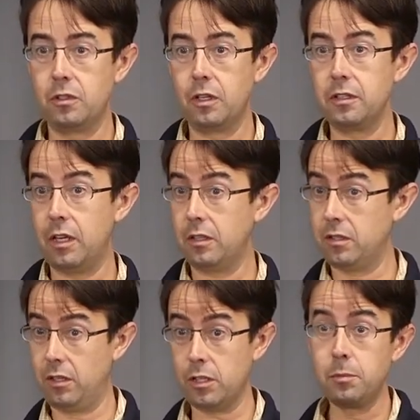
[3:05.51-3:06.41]
Is it gonna take
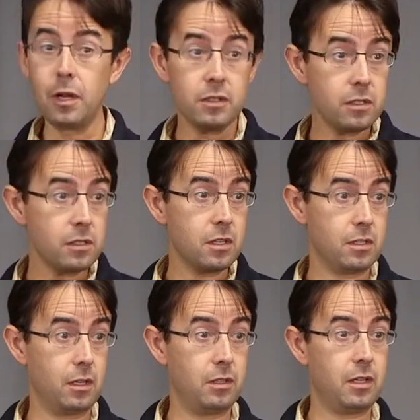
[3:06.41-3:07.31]
six months?
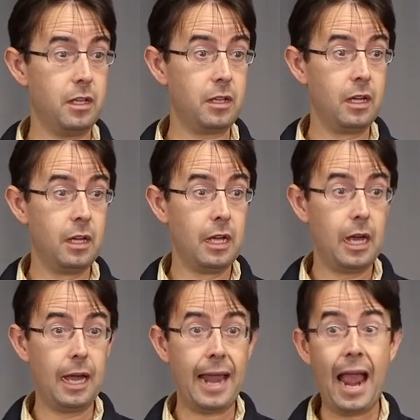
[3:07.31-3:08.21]
Is it gonna take
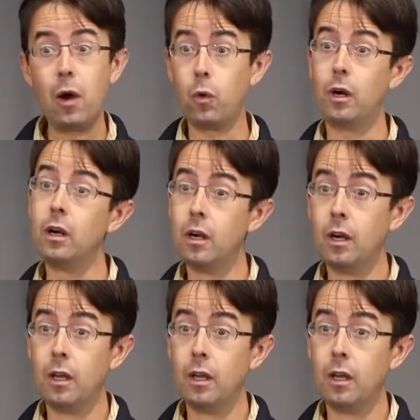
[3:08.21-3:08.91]
an hour?